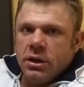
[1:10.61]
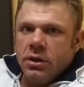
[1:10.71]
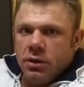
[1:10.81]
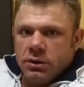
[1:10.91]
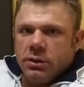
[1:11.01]

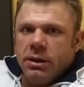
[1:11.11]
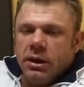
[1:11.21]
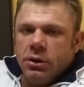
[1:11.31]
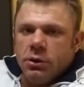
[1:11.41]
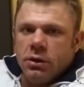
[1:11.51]
there's going to be a
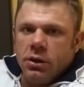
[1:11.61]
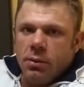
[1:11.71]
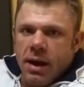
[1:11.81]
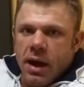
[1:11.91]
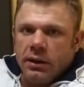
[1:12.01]
new one
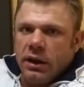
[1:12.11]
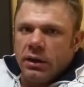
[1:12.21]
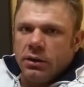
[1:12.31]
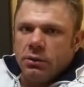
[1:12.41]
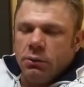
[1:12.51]
come out at the
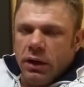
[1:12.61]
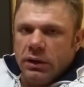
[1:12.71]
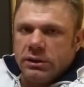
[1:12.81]
end of the week.